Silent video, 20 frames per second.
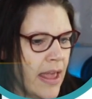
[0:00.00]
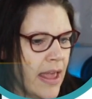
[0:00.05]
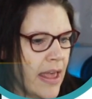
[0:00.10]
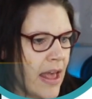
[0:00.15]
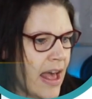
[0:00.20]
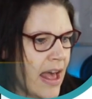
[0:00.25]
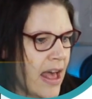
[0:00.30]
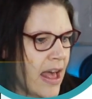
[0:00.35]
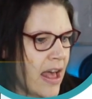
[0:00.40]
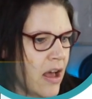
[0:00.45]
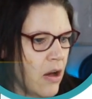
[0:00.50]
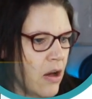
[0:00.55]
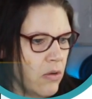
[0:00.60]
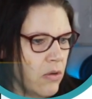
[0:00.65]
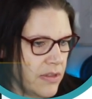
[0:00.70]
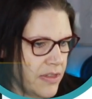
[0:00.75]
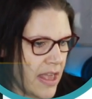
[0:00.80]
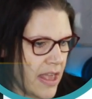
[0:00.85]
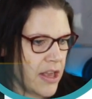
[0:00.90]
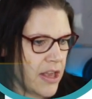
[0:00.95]
There
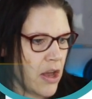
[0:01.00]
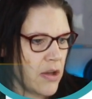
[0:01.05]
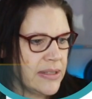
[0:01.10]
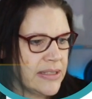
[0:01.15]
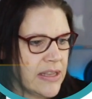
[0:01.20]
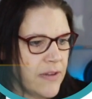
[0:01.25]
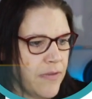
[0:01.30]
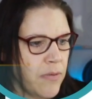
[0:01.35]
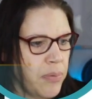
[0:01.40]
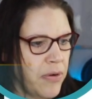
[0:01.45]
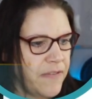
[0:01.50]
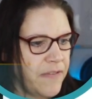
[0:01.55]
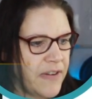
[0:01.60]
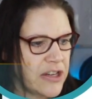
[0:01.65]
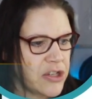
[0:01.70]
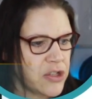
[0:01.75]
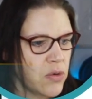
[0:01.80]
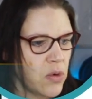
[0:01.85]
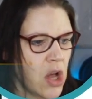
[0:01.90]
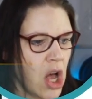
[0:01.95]
you go, 7
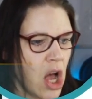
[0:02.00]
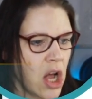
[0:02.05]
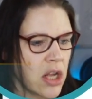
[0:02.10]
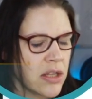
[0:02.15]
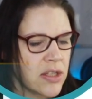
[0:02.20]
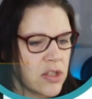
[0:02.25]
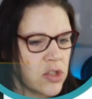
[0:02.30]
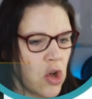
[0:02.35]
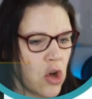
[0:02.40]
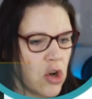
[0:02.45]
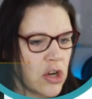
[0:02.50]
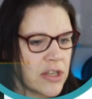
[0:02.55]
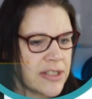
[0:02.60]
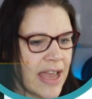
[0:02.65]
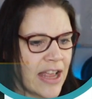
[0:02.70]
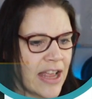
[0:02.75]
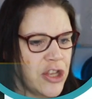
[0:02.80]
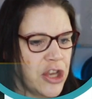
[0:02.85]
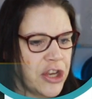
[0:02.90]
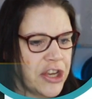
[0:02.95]
professional card stocks,
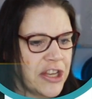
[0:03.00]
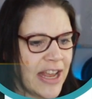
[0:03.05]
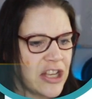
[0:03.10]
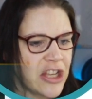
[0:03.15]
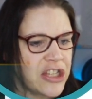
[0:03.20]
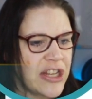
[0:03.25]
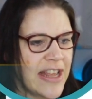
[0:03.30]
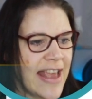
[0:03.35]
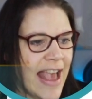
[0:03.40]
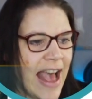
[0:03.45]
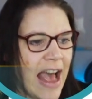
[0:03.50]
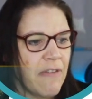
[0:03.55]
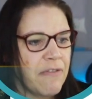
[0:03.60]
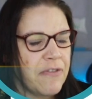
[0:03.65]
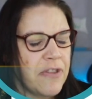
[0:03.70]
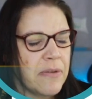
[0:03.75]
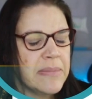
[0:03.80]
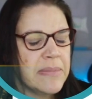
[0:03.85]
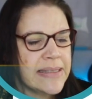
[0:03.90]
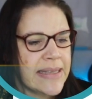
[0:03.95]
and you can actually
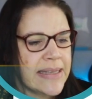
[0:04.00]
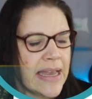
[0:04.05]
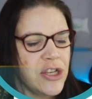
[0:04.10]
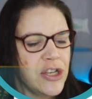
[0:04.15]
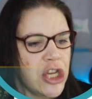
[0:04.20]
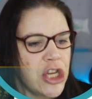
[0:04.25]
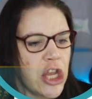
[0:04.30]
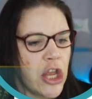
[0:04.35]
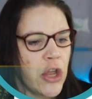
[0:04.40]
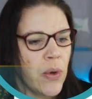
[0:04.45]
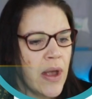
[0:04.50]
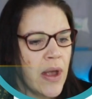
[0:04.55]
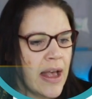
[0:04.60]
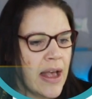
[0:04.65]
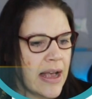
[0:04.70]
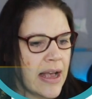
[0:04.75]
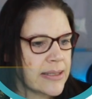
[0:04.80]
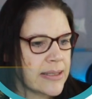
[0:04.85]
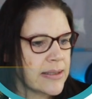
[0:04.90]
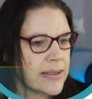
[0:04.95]
have them send you
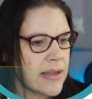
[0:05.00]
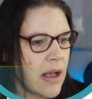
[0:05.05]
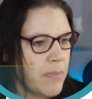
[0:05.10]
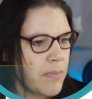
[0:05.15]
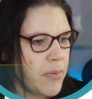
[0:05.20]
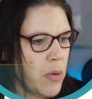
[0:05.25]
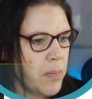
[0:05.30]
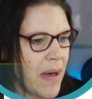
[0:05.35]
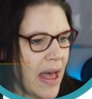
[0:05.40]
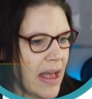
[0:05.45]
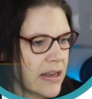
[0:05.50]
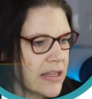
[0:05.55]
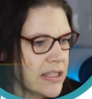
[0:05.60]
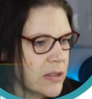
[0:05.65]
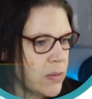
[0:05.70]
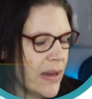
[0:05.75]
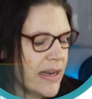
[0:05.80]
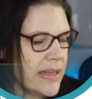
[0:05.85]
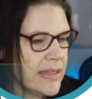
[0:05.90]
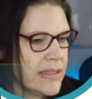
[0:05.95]
a sample pack
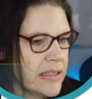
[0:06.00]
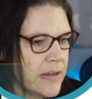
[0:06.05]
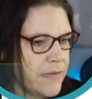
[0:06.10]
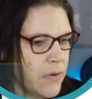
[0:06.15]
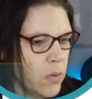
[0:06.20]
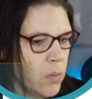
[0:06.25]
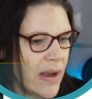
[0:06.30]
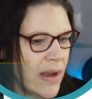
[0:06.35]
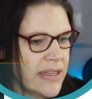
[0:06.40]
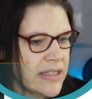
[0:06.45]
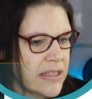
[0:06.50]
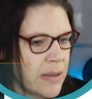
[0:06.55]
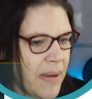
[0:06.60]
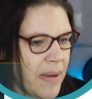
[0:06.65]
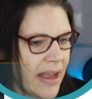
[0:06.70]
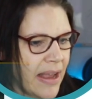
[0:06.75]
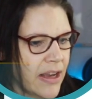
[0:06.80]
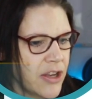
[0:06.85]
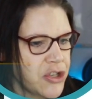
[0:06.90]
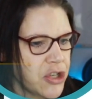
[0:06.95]
as well as different ways to
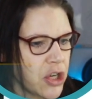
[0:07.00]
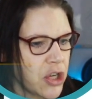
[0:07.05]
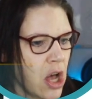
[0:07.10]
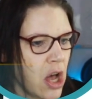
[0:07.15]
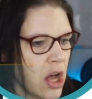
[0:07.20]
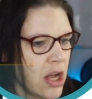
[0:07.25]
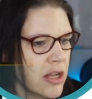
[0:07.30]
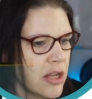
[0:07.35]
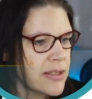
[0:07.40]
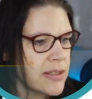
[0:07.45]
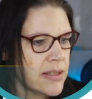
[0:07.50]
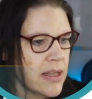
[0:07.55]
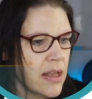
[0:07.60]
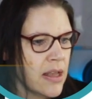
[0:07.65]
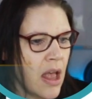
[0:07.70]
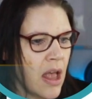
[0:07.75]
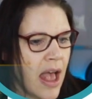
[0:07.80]
package your cards.